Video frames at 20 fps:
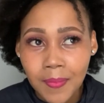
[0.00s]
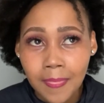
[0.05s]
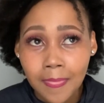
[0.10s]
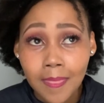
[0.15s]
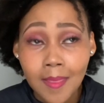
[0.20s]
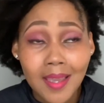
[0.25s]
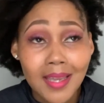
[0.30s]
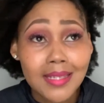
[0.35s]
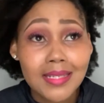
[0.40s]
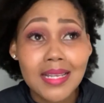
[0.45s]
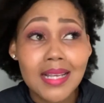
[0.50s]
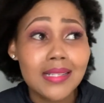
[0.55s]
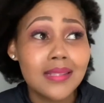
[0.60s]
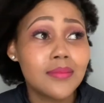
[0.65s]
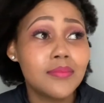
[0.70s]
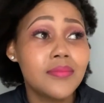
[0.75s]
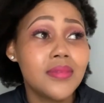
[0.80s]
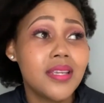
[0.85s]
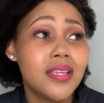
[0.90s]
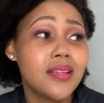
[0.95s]
It doesn't
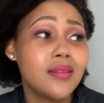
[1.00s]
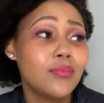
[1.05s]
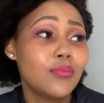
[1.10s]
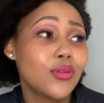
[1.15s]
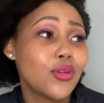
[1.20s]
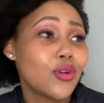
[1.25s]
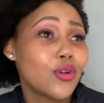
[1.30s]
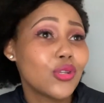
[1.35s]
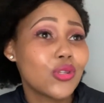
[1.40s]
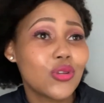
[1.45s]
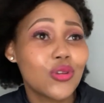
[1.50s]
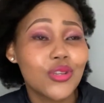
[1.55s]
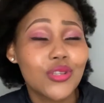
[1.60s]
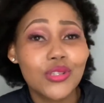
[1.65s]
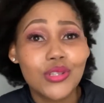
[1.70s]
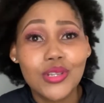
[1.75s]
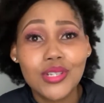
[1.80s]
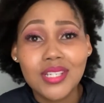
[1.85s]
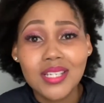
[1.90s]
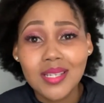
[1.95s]
mean because you're a
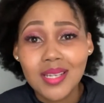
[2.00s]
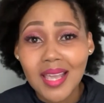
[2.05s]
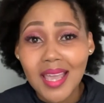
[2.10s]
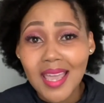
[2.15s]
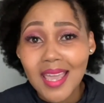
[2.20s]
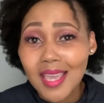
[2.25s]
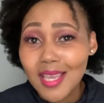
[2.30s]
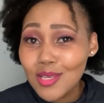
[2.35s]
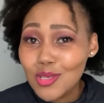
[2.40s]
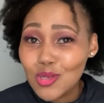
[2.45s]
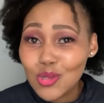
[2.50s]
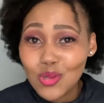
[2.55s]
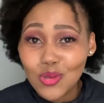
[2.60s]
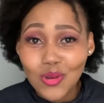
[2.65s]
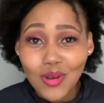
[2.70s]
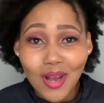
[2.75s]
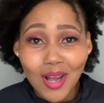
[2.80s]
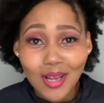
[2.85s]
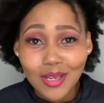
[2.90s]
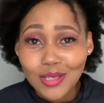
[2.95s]
certain age you
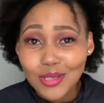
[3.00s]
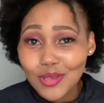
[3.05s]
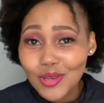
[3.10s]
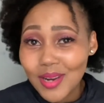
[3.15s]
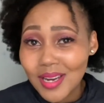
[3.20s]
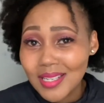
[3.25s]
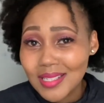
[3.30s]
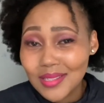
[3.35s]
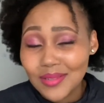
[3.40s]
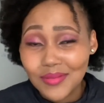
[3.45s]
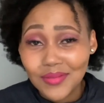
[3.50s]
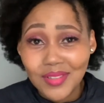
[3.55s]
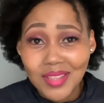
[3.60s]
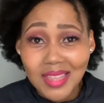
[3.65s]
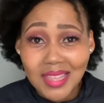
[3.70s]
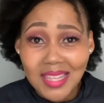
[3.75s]
can't try different